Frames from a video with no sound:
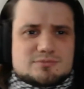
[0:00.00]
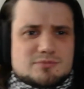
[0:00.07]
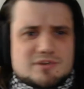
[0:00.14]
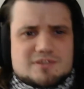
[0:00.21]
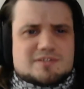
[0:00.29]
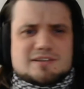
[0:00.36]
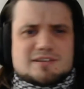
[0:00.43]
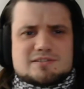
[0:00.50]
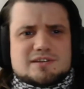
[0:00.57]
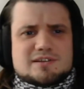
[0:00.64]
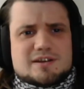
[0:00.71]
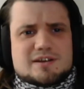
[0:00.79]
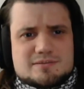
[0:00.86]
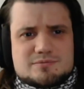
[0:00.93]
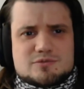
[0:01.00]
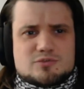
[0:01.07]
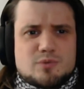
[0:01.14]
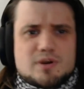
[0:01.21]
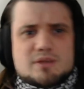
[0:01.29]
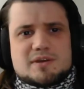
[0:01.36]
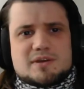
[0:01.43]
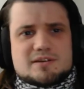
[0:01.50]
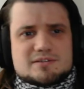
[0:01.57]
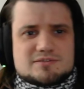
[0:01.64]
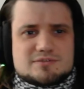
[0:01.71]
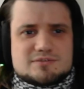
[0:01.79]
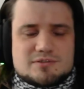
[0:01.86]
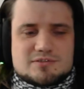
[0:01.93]
but it's actually like 20 meters
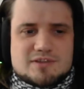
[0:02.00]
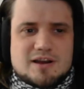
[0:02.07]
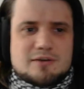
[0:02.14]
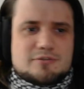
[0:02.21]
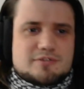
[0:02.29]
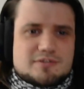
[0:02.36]
to the south